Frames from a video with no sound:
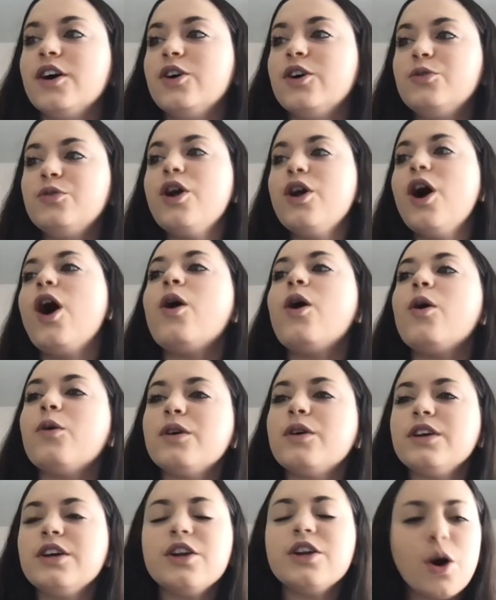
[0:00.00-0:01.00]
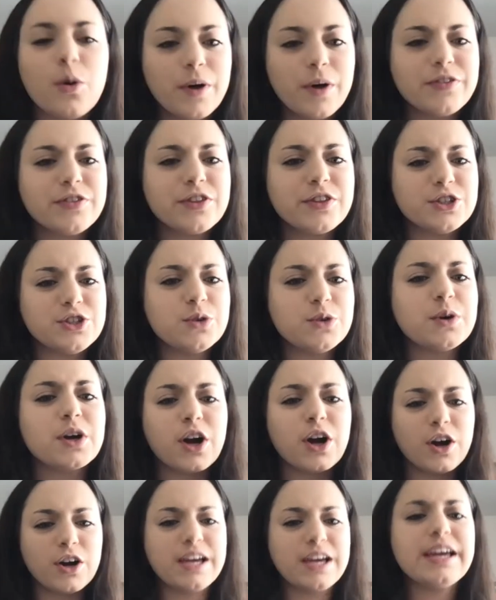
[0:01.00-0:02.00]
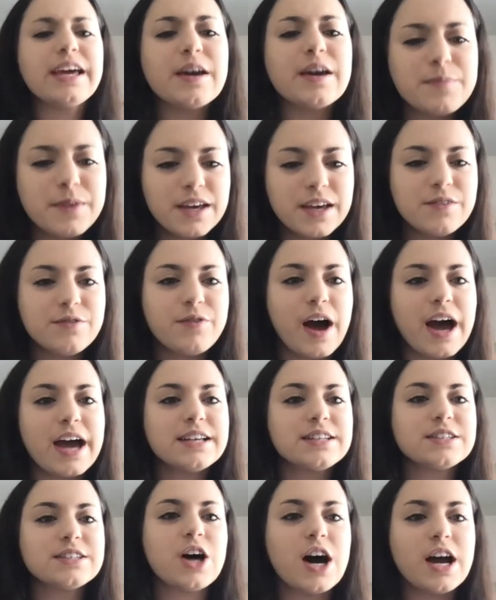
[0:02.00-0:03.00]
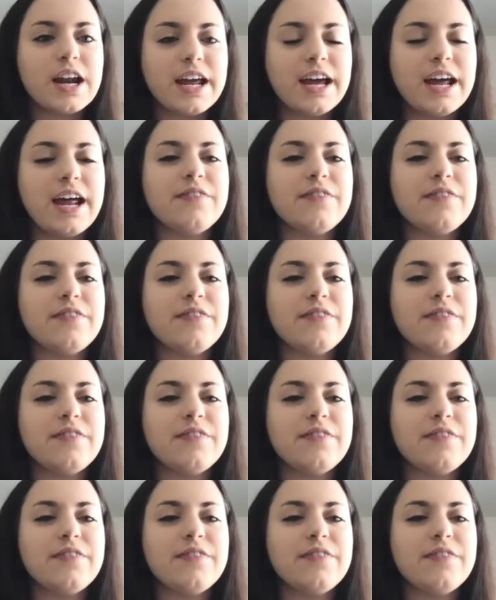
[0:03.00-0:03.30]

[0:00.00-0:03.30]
who know, you know, what they're doing or can give me advice on it.